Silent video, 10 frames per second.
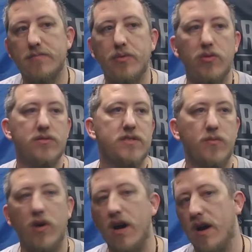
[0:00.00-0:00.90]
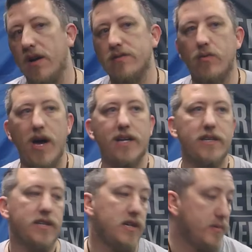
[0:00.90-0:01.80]
pulled some wires, whacked
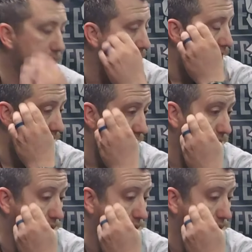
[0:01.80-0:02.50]
it up and all that.